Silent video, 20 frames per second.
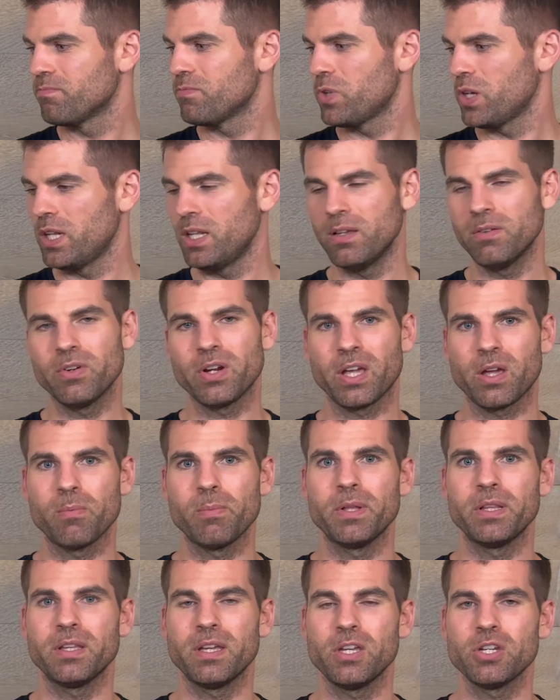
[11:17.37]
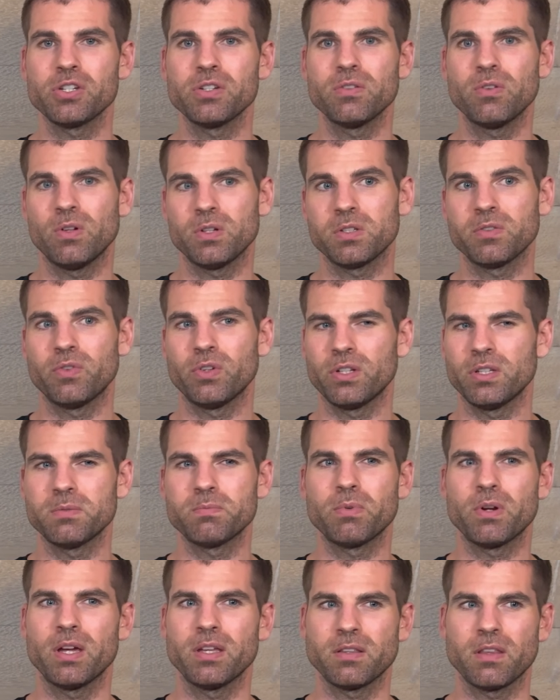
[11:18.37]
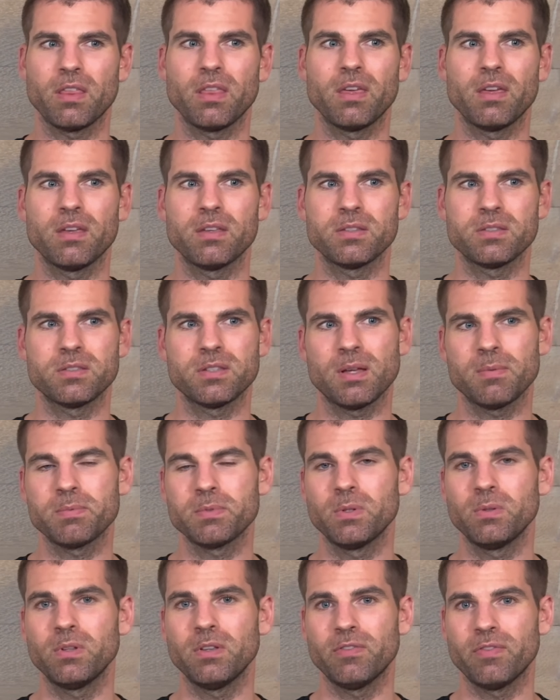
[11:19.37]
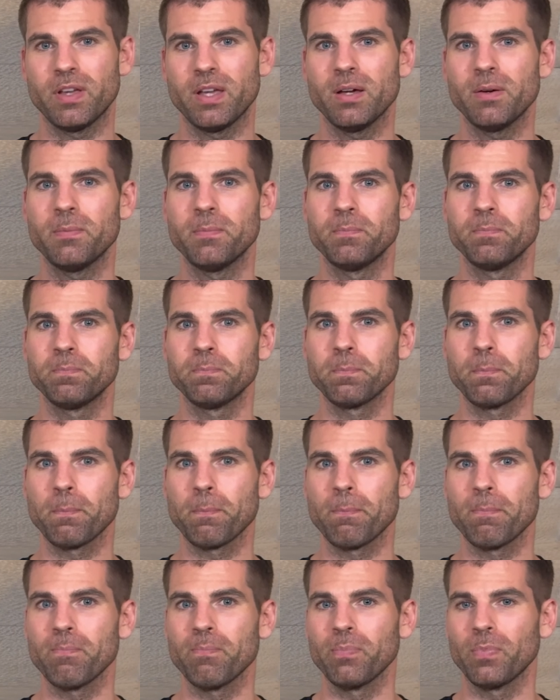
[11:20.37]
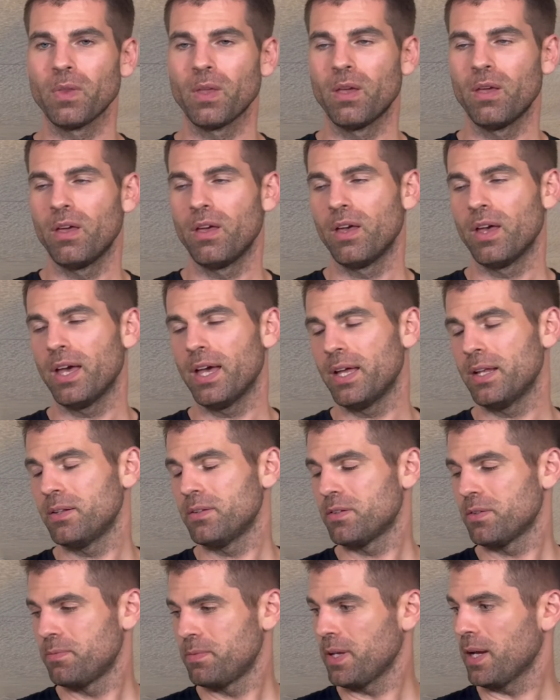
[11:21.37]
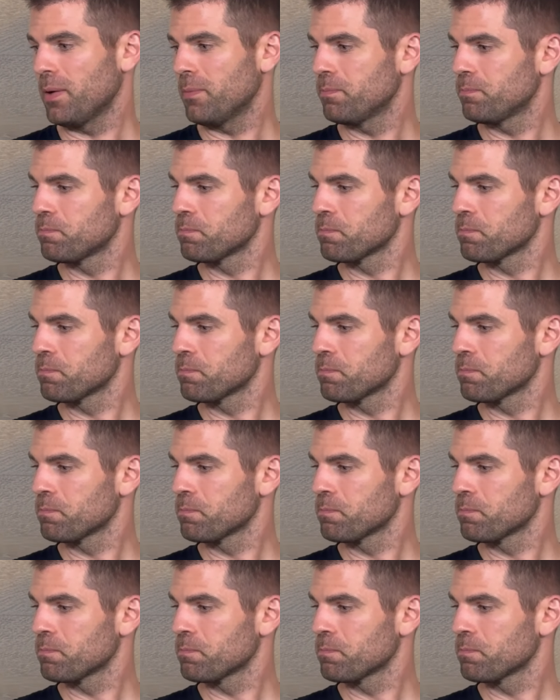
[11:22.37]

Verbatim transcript: really recommendation also for this price. I think it's absolutely fair. And yeah,